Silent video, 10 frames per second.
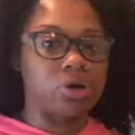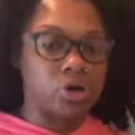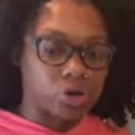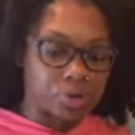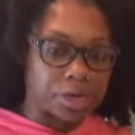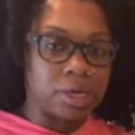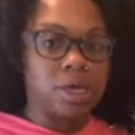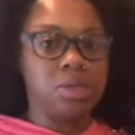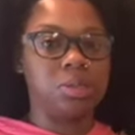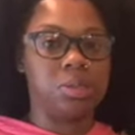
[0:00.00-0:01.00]
curry
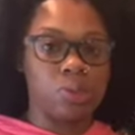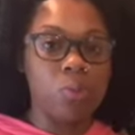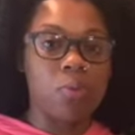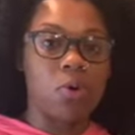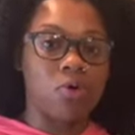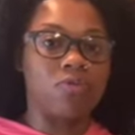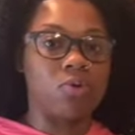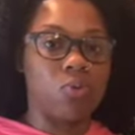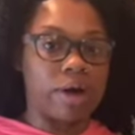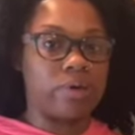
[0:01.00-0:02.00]
soup over
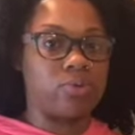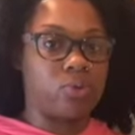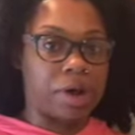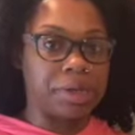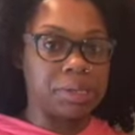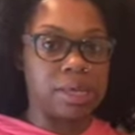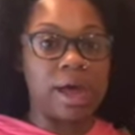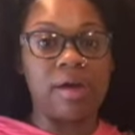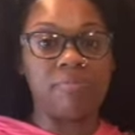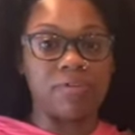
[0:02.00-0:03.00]
white rice, and I
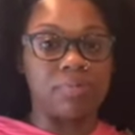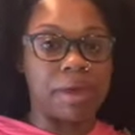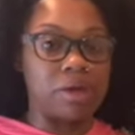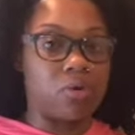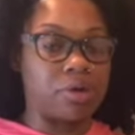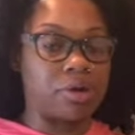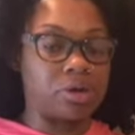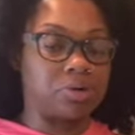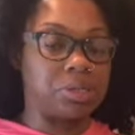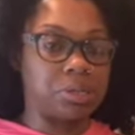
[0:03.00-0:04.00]
have never made coconut
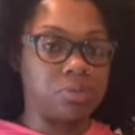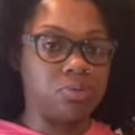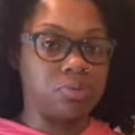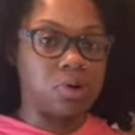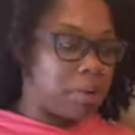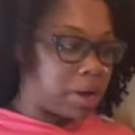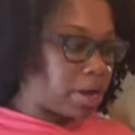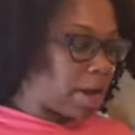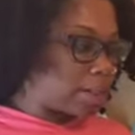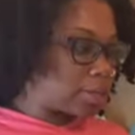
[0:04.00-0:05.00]
curry soup, but
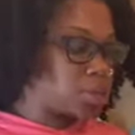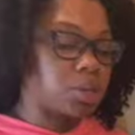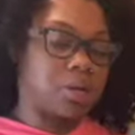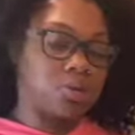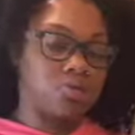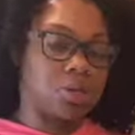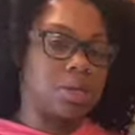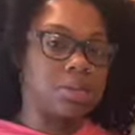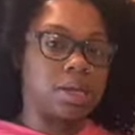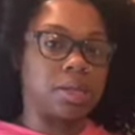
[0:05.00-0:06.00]
I like to try new
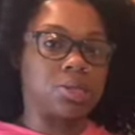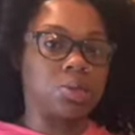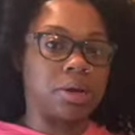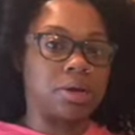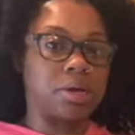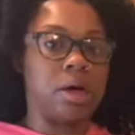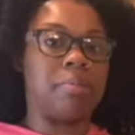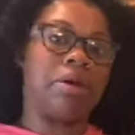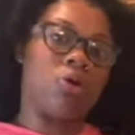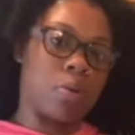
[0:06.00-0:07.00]
things, and I like to try to um,
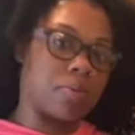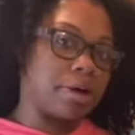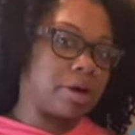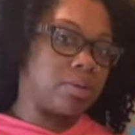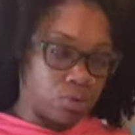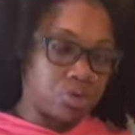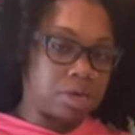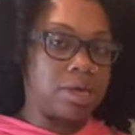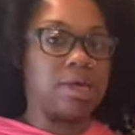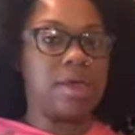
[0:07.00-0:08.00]
incorporate a new
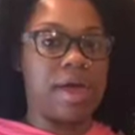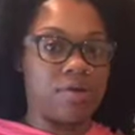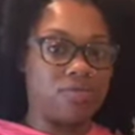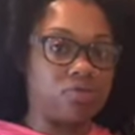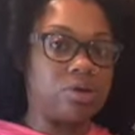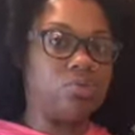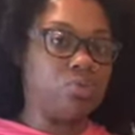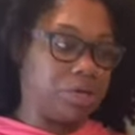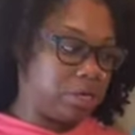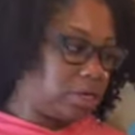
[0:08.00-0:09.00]
thing in every
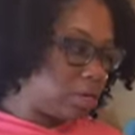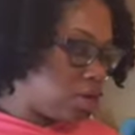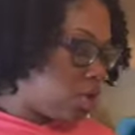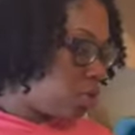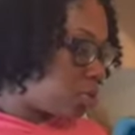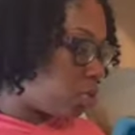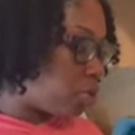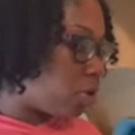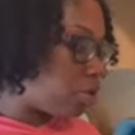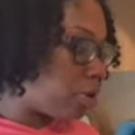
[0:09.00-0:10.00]
week. So the
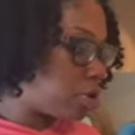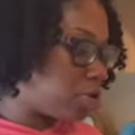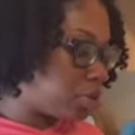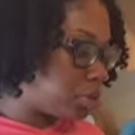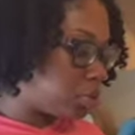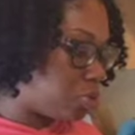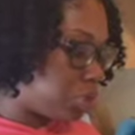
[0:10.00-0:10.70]
coconut curry soup